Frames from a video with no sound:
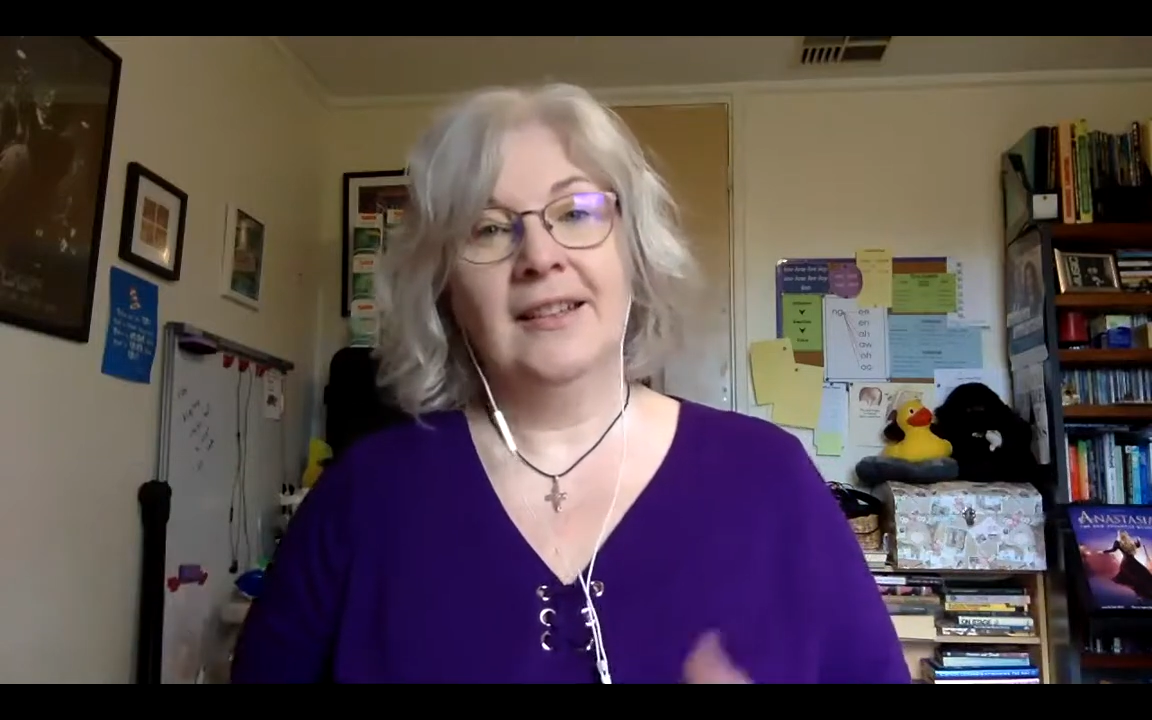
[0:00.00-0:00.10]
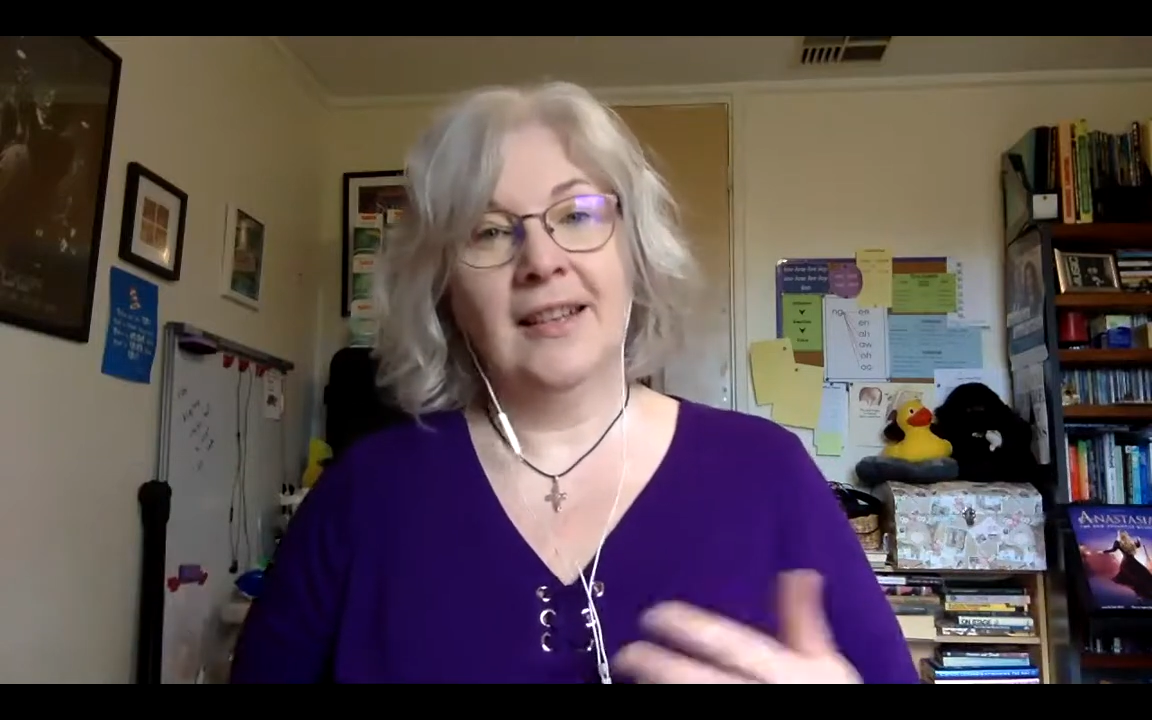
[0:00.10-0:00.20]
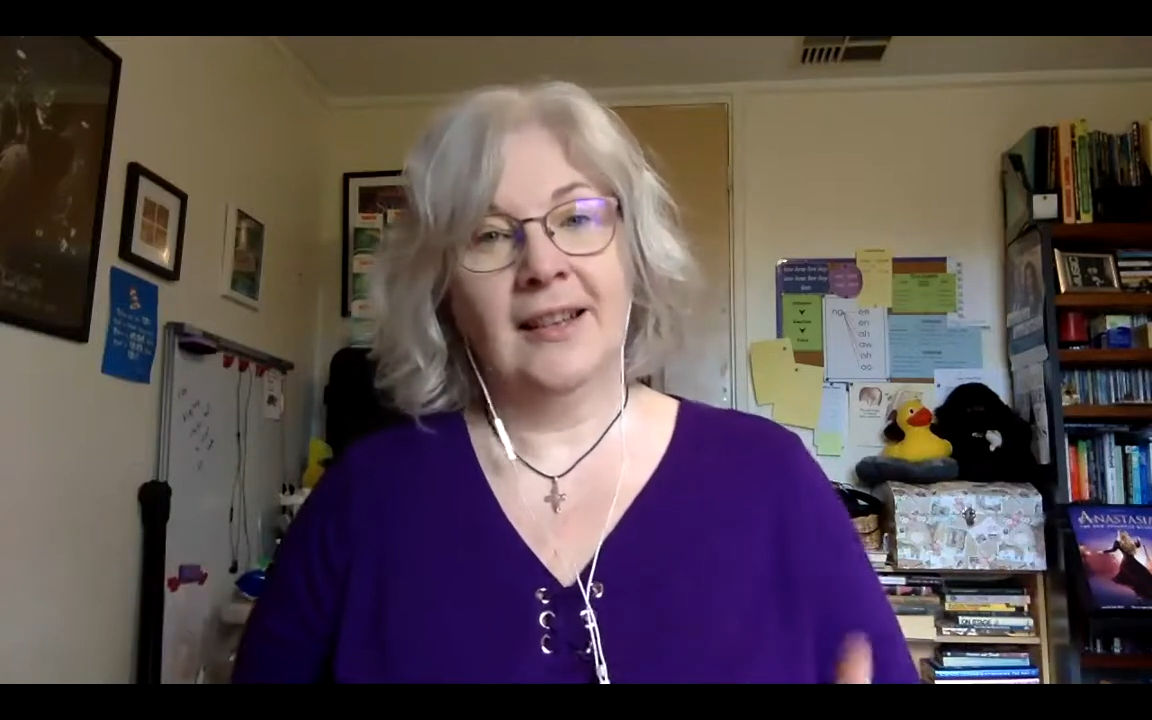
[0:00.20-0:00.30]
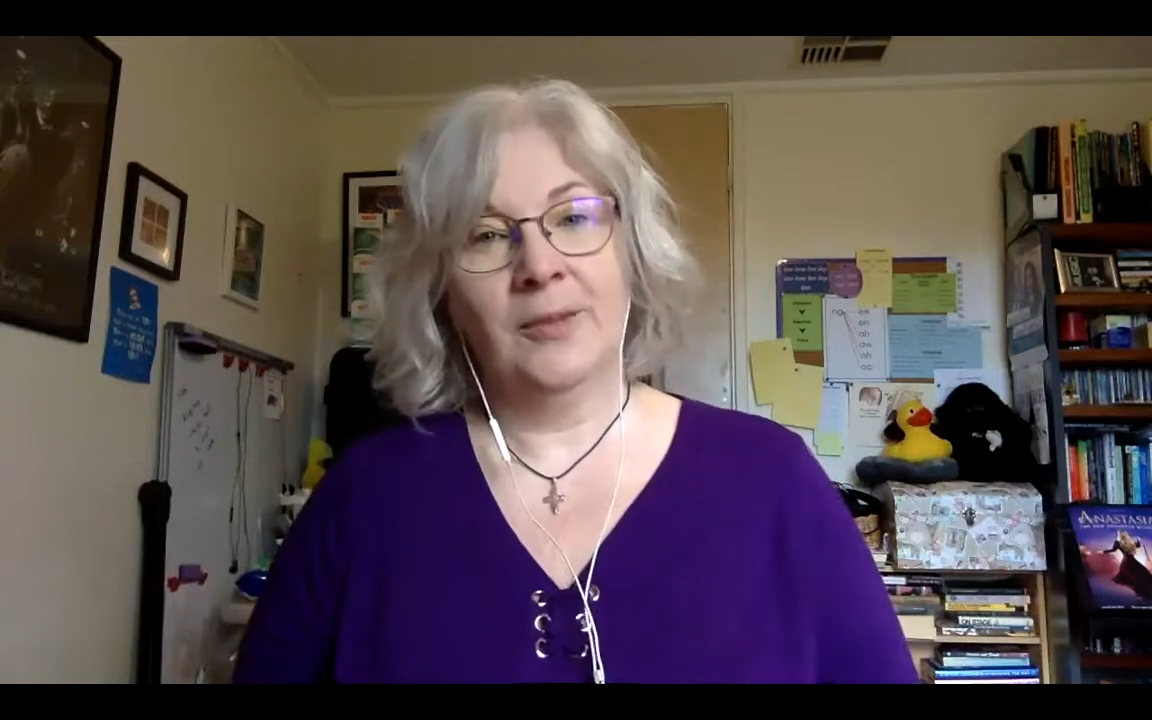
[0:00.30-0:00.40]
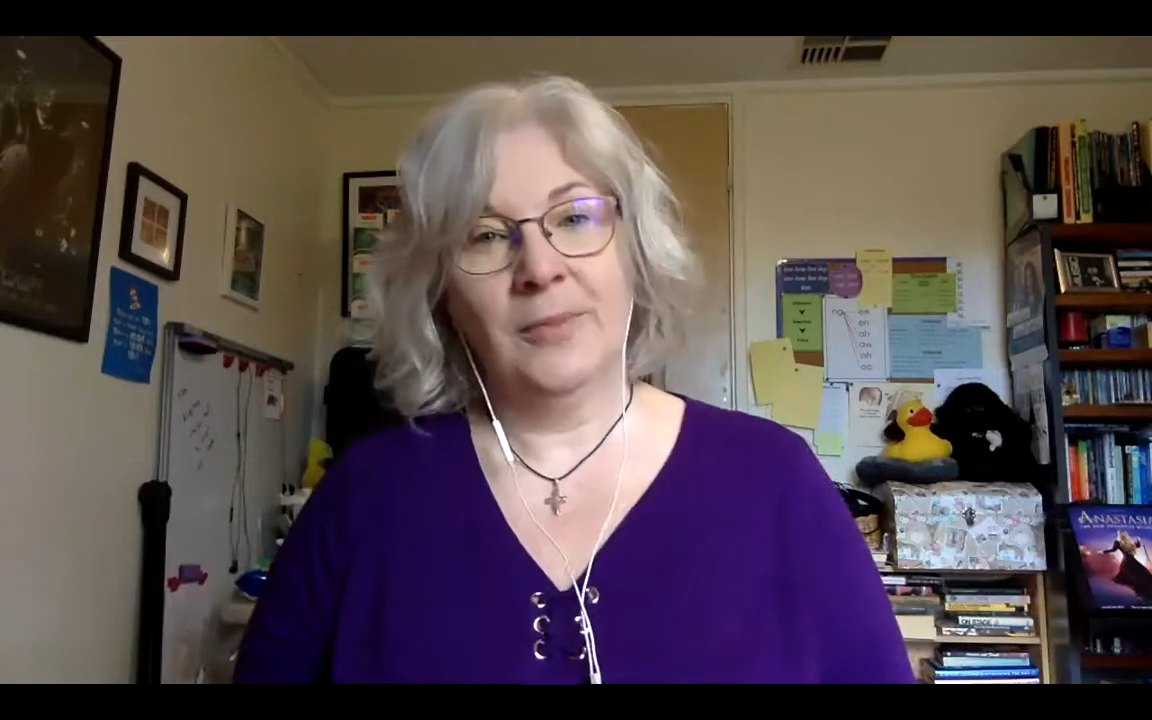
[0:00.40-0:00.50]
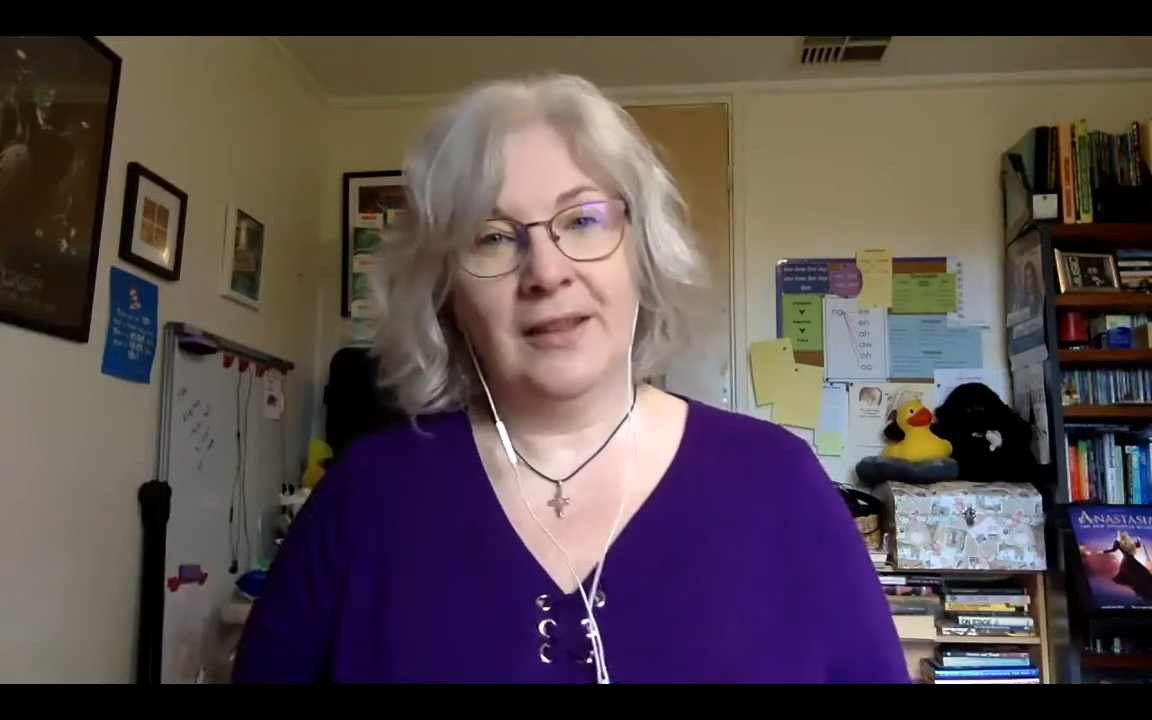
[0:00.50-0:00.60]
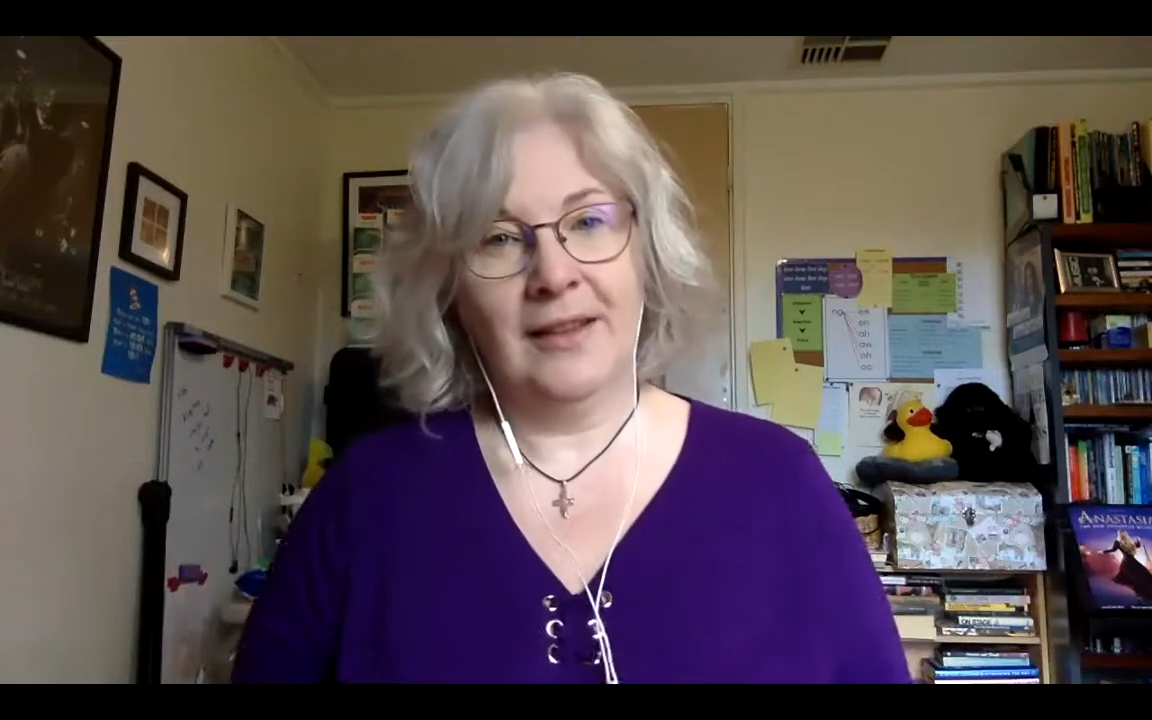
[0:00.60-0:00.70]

to help at